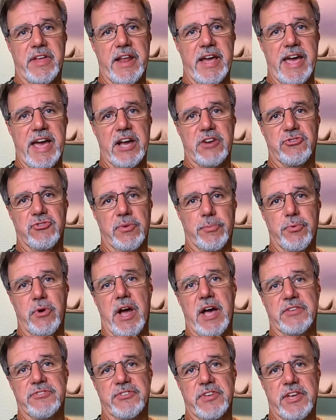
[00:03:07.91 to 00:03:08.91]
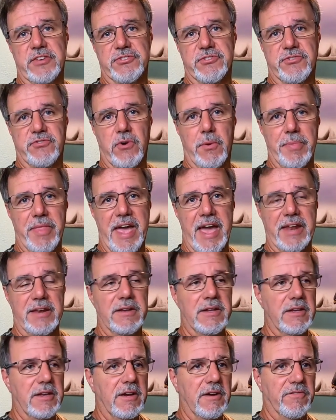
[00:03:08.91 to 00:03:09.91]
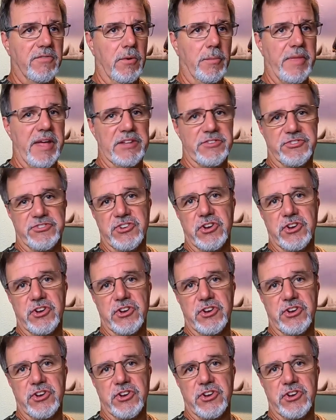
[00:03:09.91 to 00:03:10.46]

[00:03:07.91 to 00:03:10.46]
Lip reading: that I actually processed from that